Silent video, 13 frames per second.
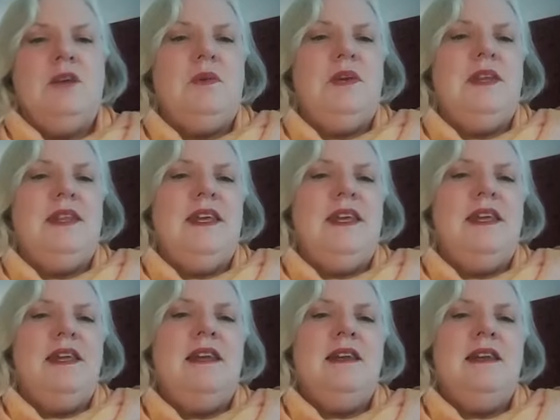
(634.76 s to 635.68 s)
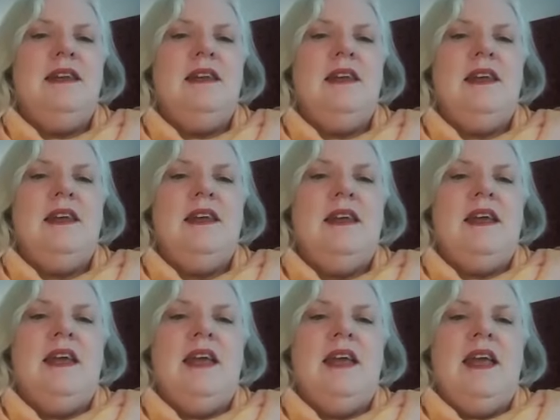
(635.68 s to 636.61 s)
Breathe in
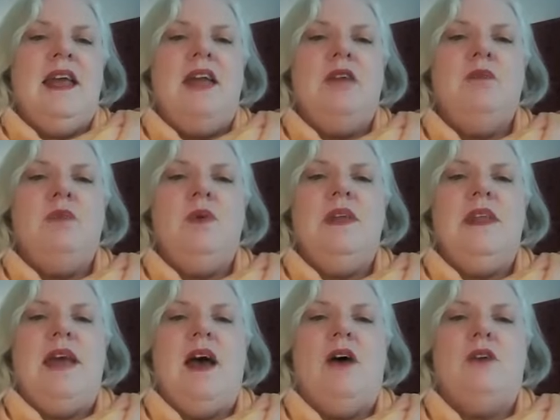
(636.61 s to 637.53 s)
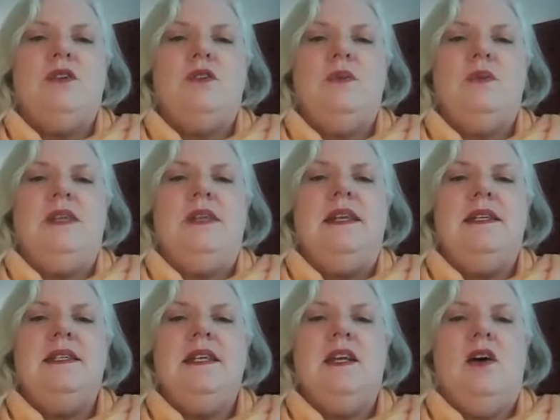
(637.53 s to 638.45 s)
and breathe out,
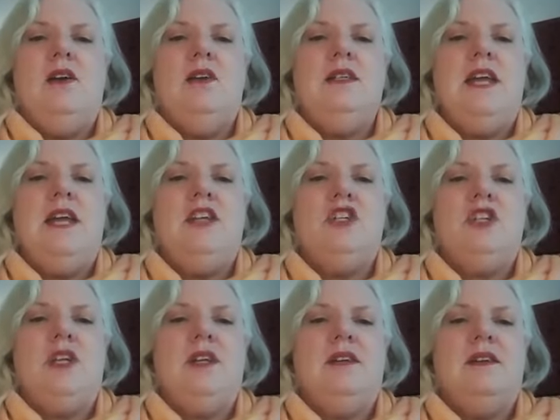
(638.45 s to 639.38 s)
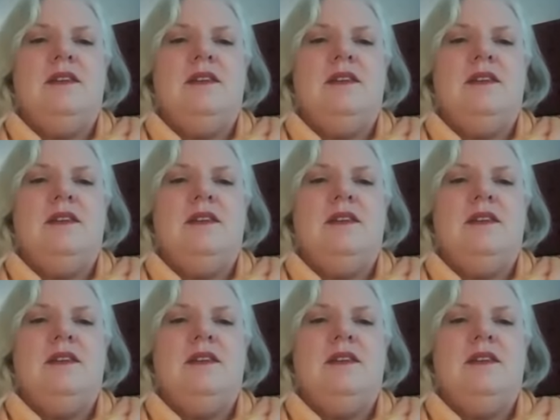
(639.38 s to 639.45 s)
releasing all tension.